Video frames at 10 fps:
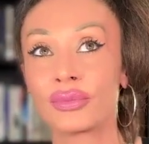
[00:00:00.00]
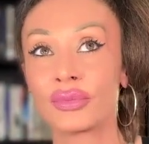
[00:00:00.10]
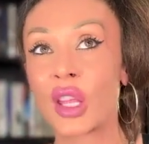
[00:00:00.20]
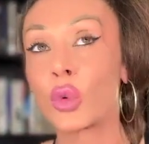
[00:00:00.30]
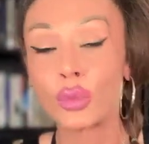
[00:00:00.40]

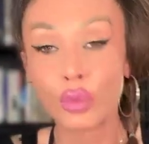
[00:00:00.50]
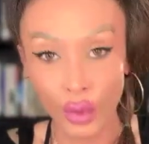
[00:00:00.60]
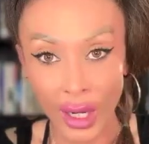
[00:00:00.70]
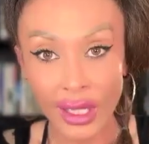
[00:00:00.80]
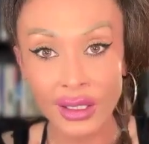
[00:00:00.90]
they would
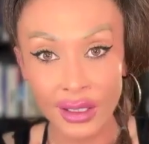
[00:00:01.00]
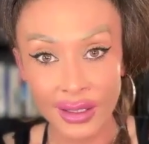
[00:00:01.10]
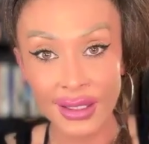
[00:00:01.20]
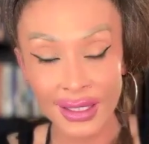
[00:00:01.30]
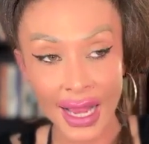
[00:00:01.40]
break,
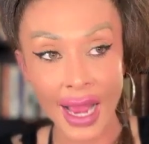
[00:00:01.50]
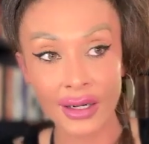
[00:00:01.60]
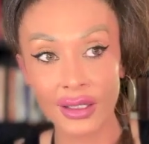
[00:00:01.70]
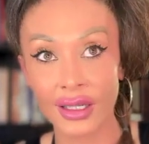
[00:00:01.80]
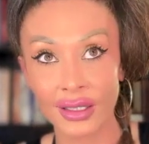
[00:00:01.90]

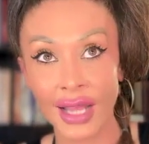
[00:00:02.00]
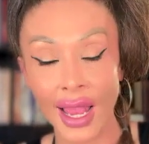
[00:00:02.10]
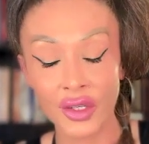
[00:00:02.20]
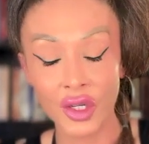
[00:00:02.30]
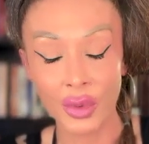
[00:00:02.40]
Saturn and
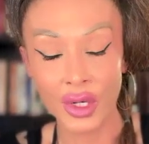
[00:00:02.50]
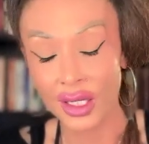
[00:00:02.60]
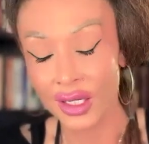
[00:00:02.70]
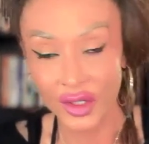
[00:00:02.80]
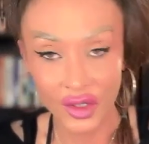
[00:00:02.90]
Cancer
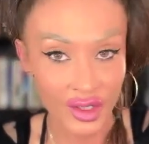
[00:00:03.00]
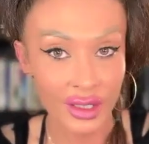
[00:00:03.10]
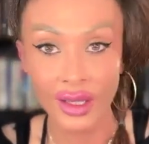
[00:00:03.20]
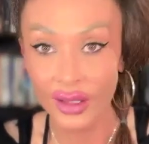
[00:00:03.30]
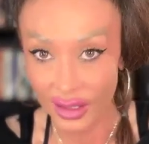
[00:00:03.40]
person is just
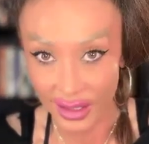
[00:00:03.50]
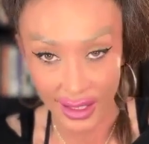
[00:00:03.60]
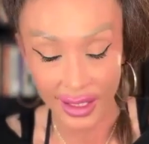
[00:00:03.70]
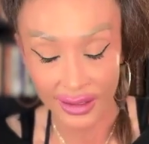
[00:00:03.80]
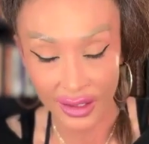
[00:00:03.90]
another day
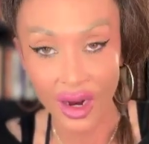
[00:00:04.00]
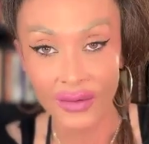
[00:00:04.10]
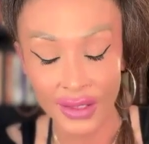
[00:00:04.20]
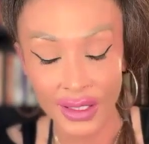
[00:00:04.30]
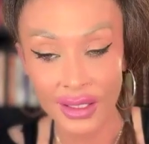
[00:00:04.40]
at the
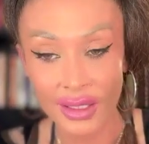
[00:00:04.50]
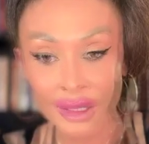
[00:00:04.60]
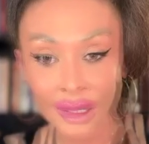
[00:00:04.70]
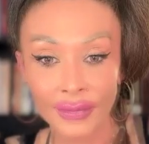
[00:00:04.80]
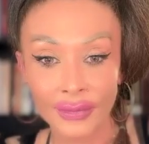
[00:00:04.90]
office.
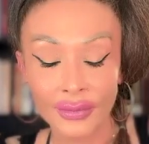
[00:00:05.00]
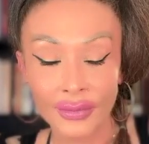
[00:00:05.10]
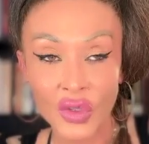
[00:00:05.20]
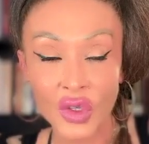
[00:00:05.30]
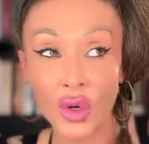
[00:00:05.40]

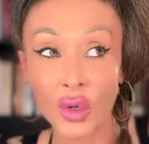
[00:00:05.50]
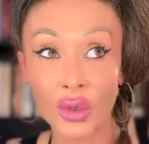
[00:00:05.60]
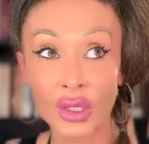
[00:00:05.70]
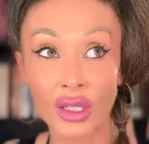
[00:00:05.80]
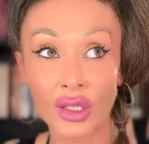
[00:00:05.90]
So
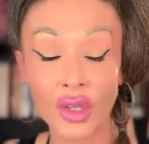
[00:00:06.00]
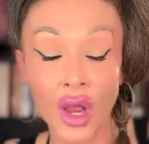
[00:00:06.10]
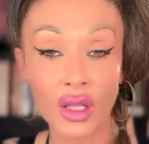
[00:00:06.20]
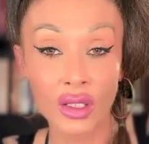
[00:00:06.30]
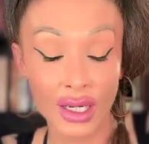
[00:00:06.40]
their
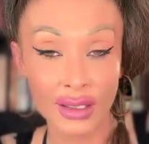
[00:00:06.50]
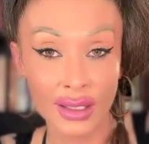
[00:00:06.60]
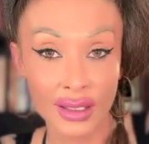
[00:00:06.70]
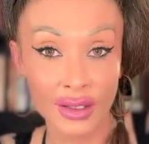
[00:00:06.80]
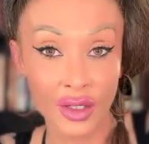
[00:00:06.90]

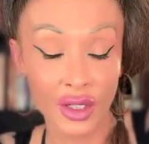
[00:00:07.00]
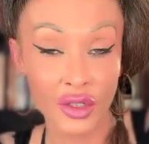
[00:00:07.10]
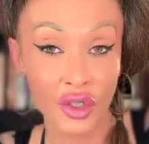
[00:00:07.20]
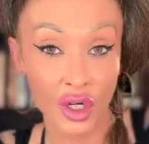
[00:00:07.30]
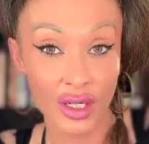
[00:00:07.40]
tolerance, their
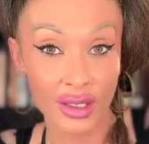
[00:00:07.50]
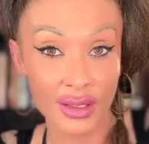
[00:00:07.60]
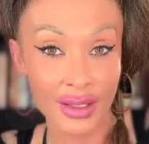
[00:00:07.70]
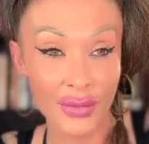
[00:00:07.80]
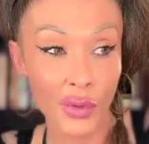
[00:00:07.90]

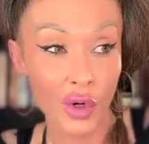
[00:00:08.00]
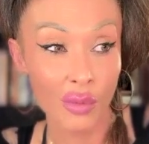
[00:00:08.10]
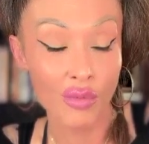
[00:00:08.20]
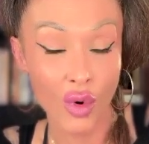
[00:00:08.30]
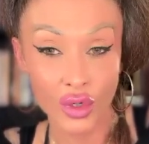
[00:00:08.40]
endurance for
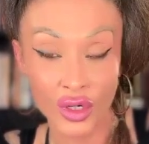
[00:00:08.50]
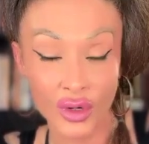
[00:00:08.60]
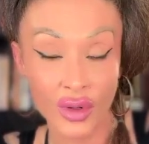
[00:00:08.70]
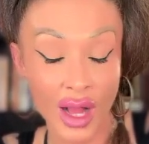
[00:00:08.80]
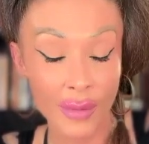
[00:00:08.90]

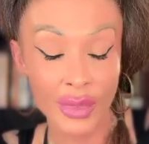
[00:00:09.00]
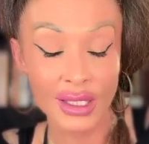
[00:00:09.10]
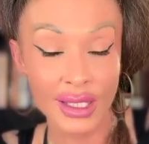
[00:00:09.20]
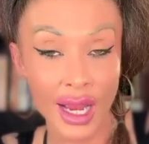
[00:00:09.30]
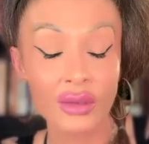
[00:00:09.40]
emotional up
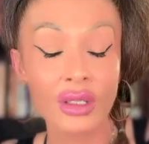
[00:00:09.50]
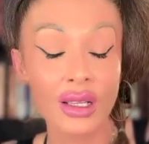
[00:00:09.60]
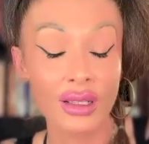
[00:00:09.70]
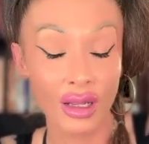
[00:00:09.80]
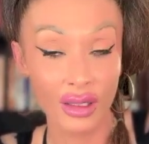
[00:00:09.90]
and down
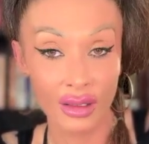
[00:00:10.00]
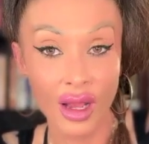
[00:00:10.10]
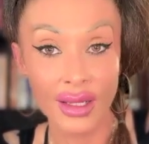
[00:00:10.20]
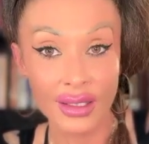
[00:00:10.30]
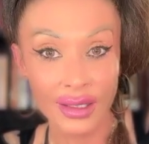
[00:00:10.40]
is a
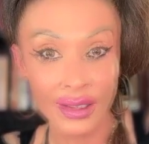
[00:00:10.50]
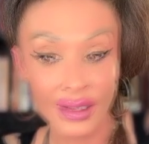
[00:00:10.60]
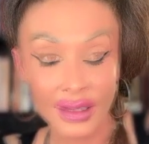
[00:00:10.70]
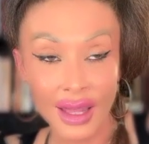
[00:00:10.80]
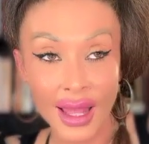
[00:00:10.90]
lot.
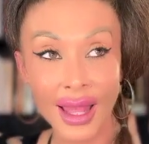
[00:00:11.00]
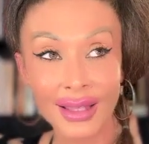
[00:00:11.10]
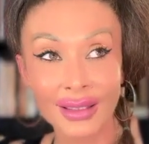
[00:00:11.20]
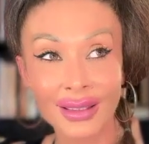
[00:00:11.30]
And